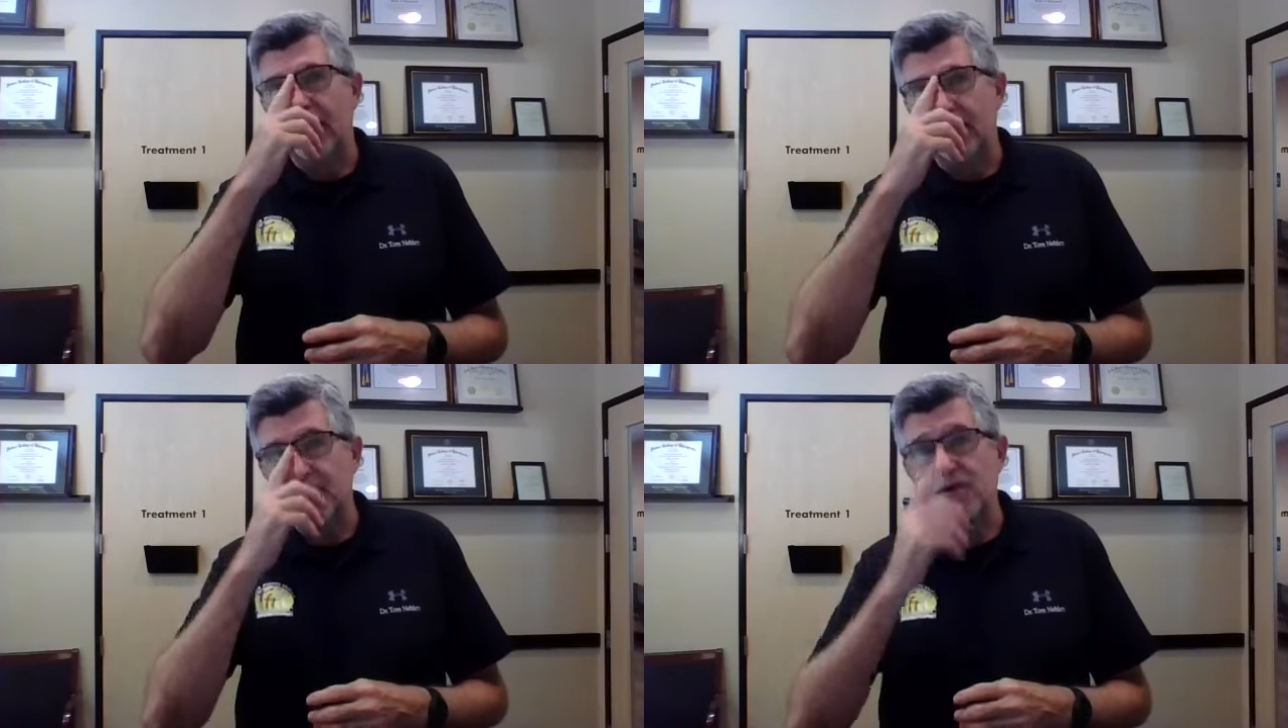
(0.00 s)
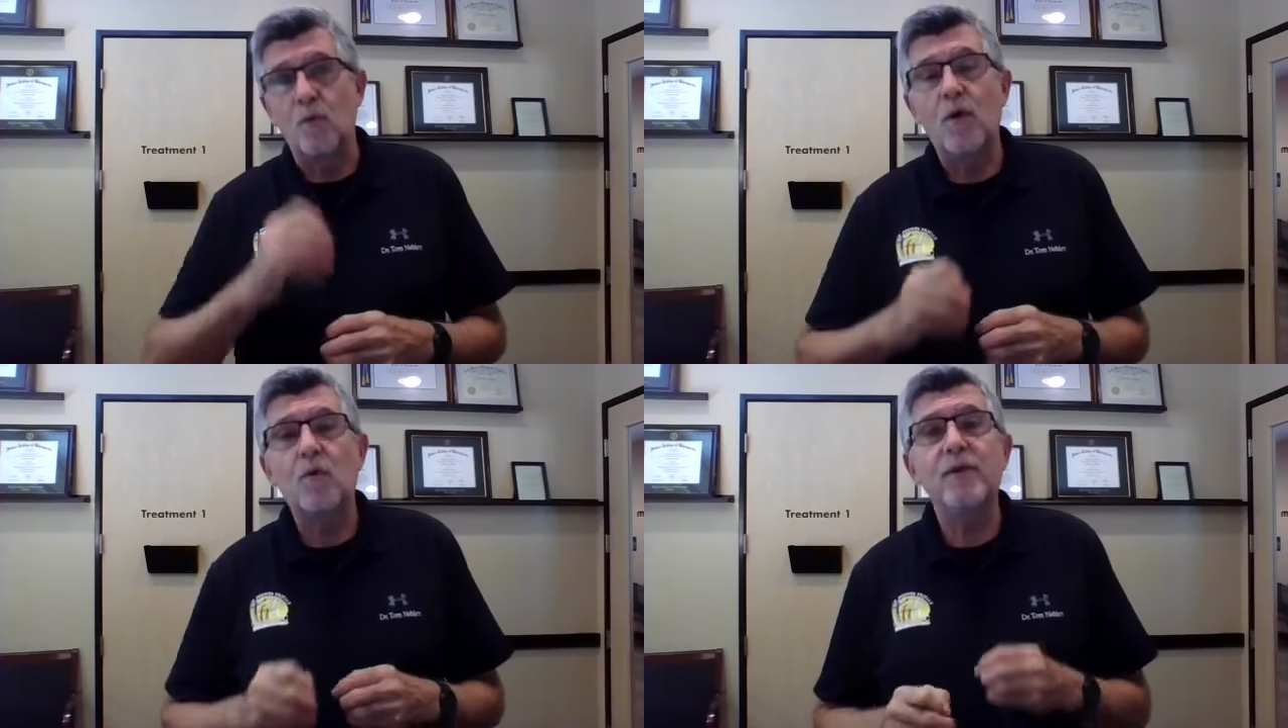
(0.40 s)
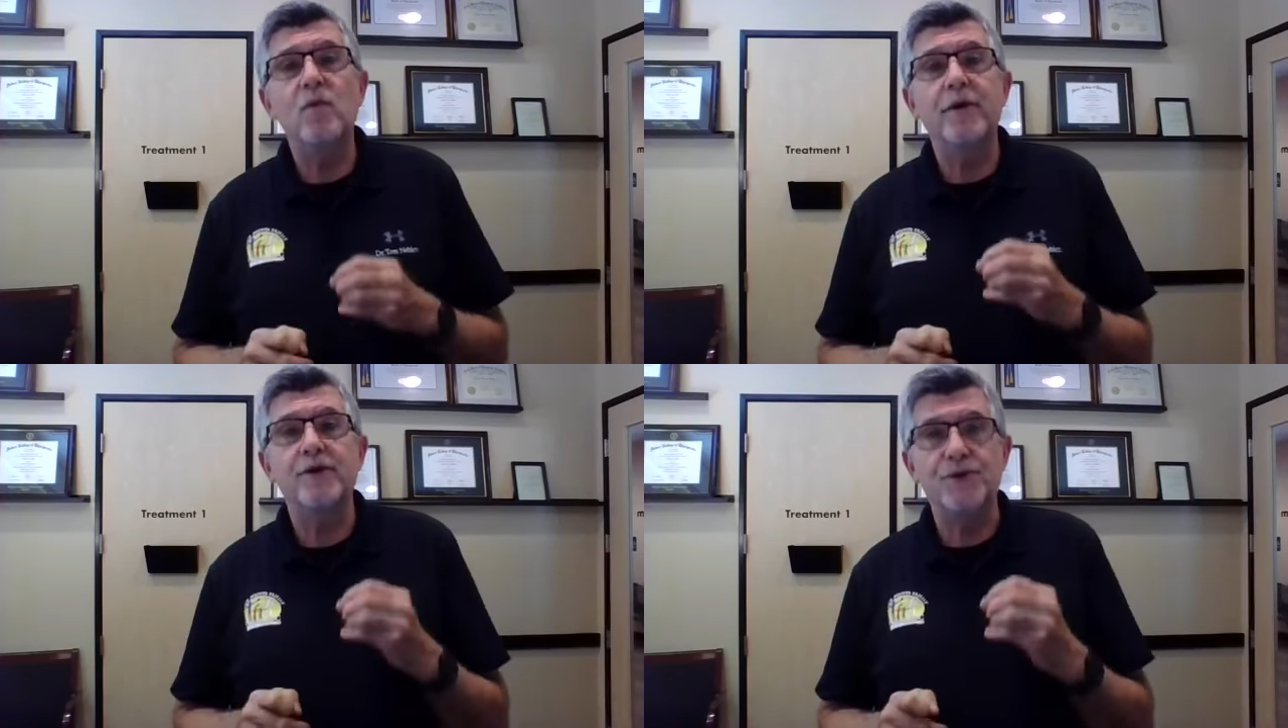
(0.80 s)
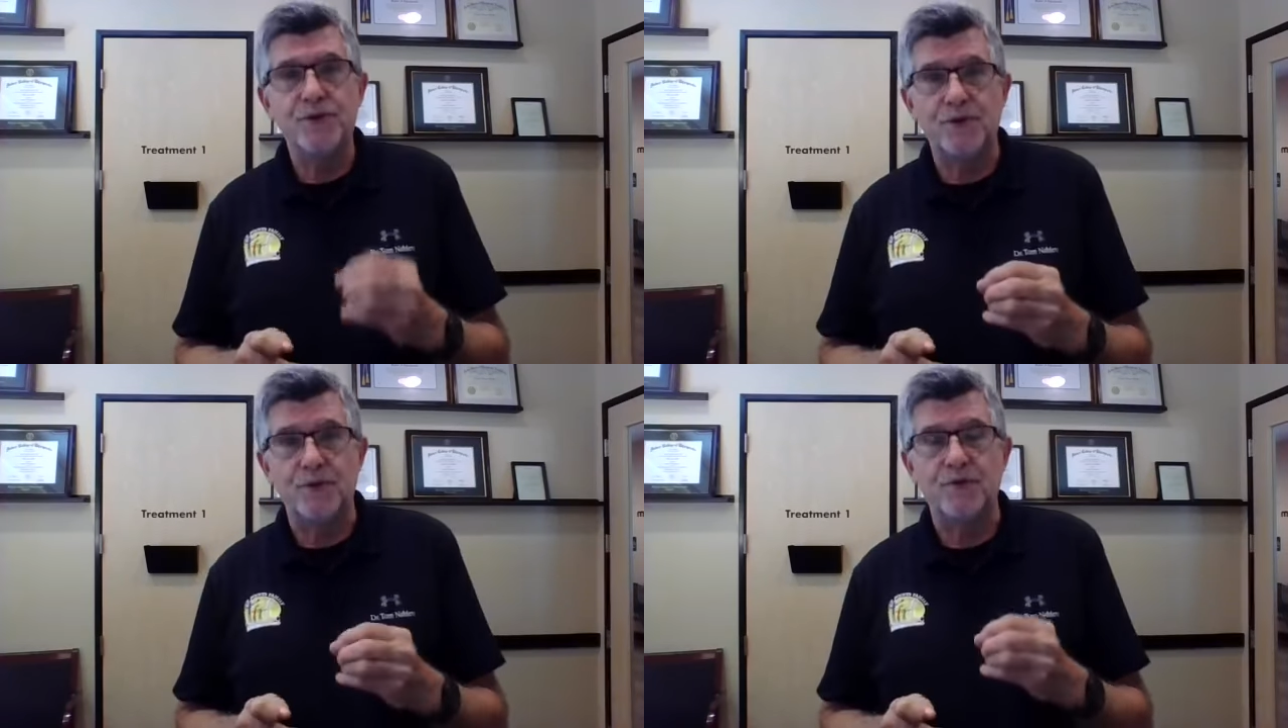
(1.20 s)
So what we want to
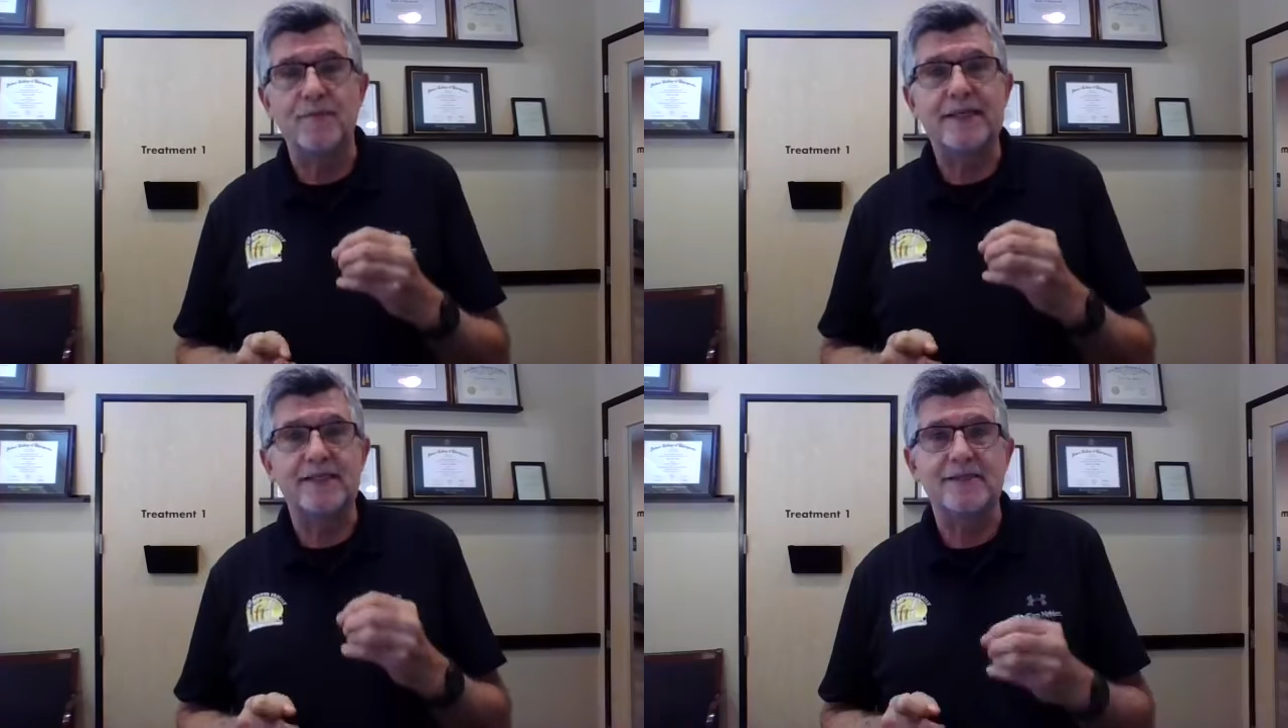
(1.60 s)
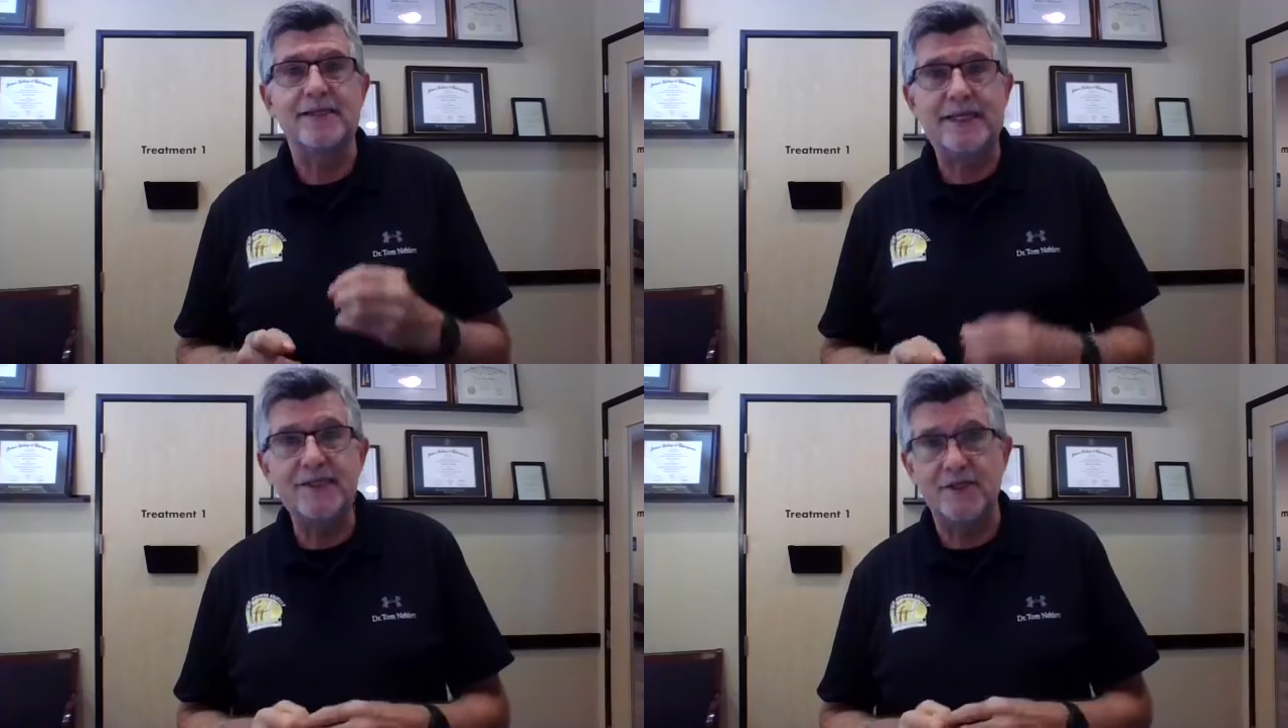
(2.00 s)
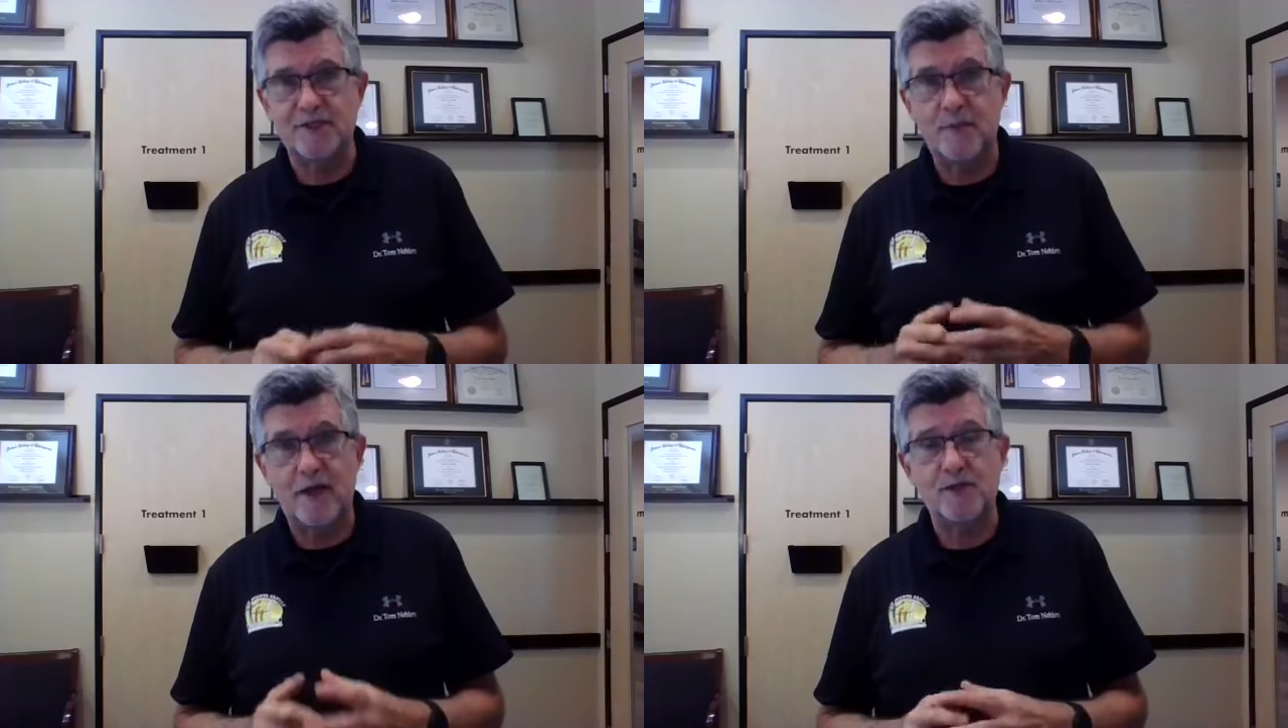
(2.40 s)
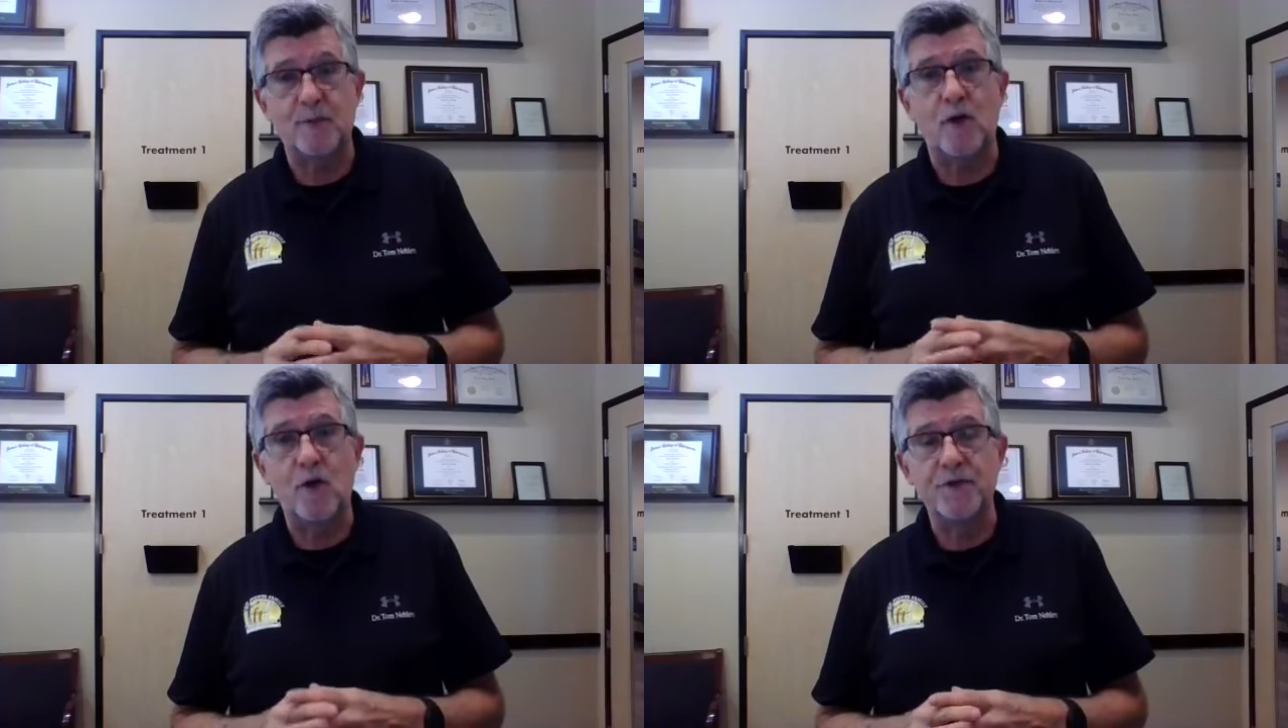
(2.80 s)
do to make this easy as
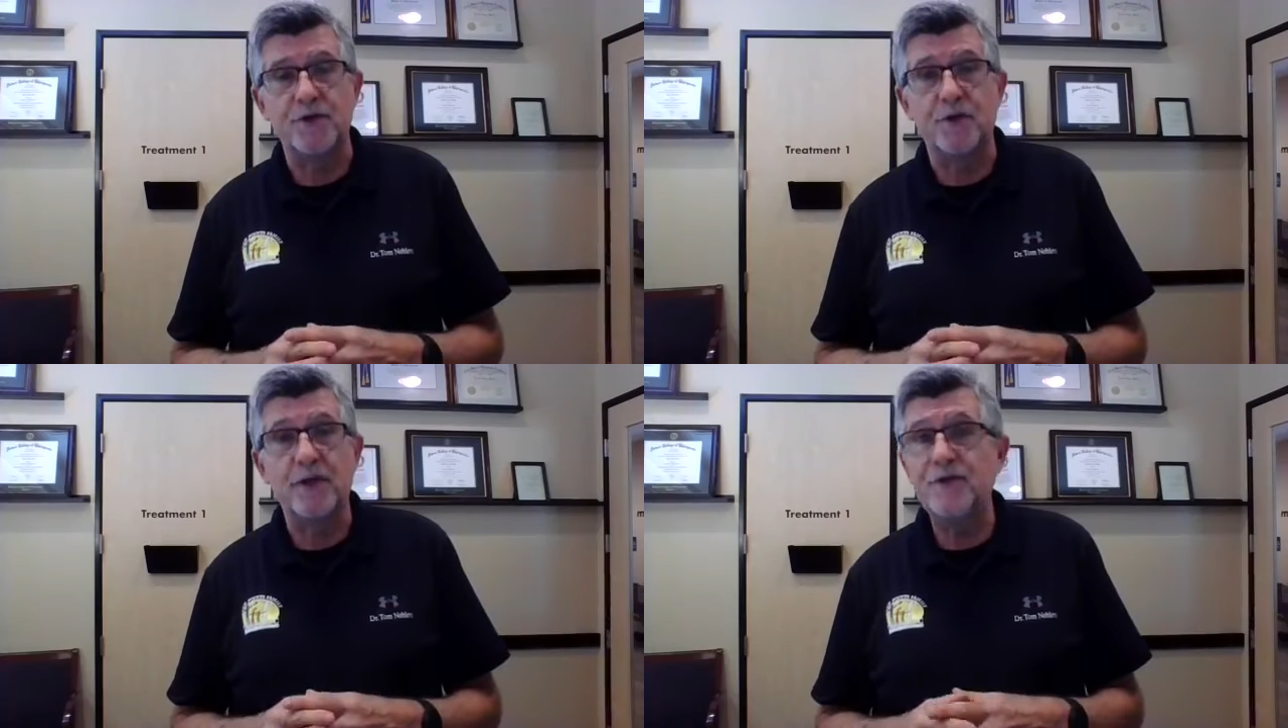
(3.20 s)
possible on you,